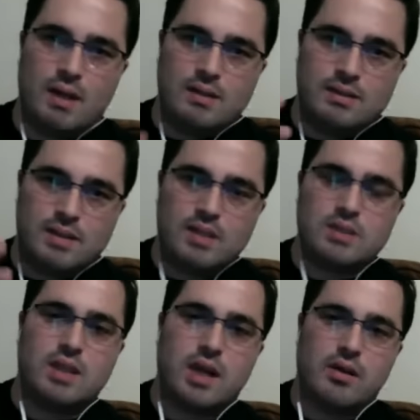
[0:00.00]
set a
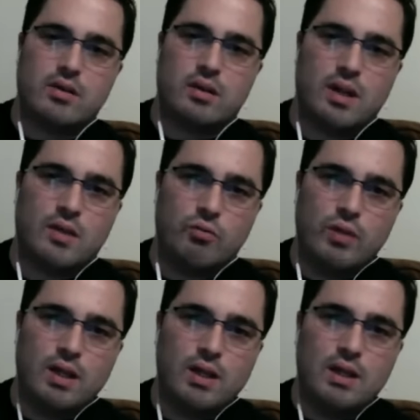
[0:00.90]
standard, and they
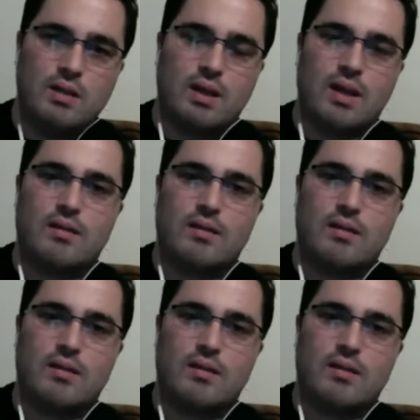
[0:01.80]
really need to get